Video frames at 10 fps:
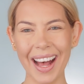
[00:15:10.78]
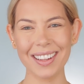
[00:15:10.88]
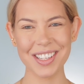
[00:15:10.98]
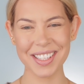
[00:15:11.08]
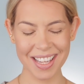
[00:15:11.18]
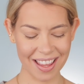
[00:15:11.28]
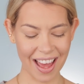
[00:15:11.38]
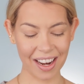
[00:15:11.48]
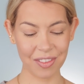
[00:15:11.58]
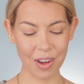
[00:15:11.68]
I'll just say
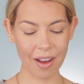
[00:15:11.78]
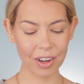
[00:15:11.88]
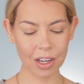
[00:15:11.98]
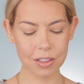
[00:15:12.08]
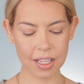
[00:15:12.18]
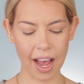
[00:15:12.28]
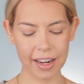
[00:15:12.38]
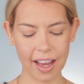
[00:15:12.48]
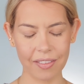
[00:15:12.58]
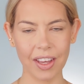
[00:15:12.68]
that. If you ever go
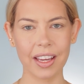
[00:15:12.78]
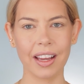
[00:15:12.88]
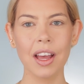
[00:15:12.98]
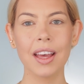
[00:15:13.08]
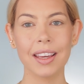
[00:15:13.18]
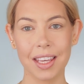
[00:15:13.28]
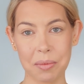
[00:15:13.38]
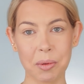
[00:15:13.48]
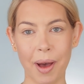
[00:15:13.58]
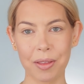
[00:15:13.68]
skydiving,
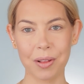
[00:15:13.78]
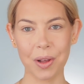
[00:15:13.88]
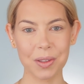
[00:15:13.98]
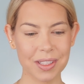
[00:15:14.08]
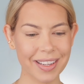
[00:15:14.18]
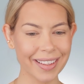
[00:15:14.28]
keep your mouth closed.